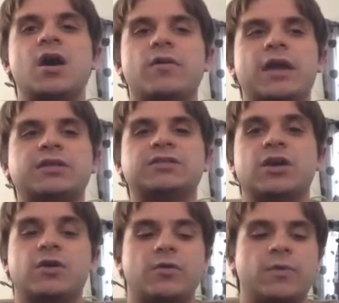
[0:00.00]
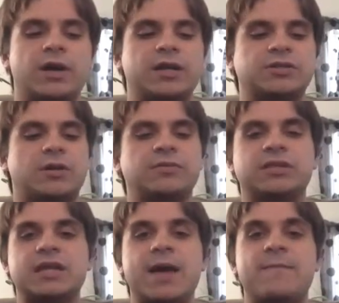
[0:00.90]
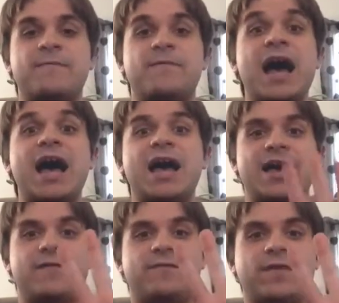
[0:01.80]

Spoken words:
Okay, so we're going to start with the top 5